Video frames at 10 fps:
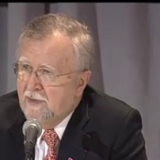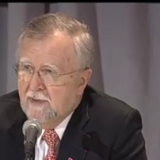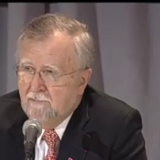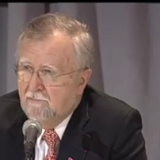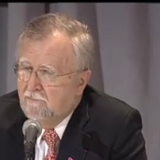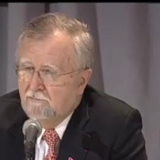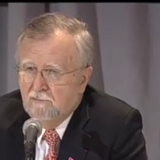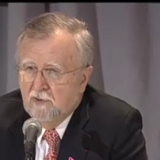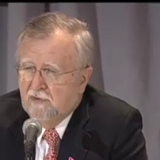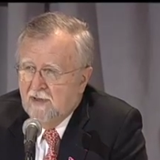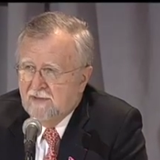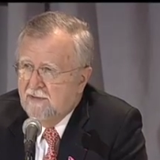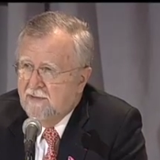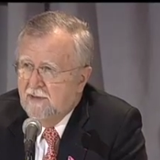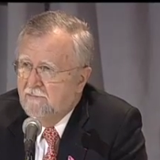Then you
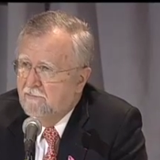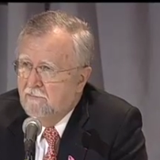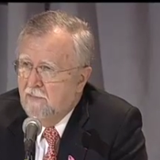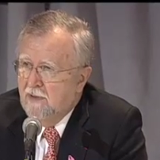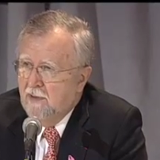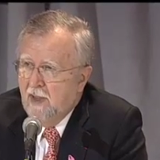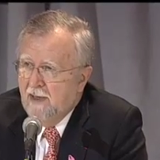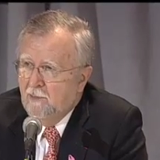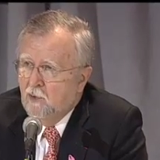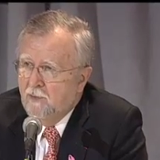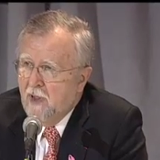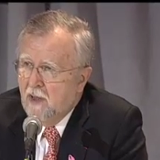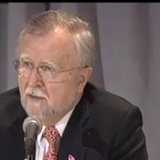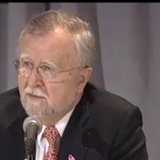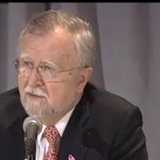test it in animal
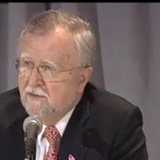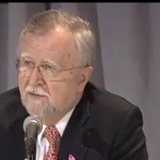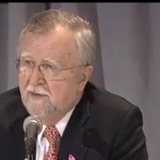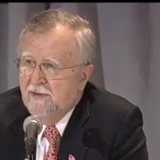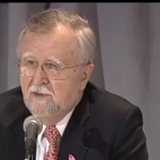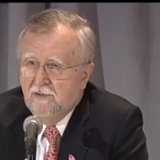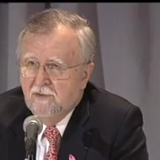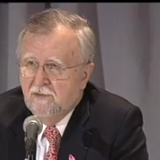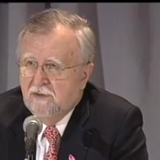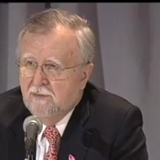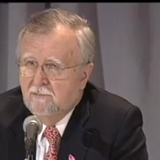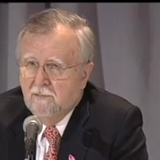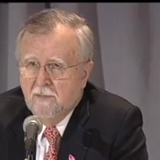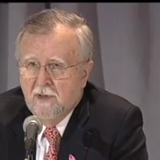models. Then you do some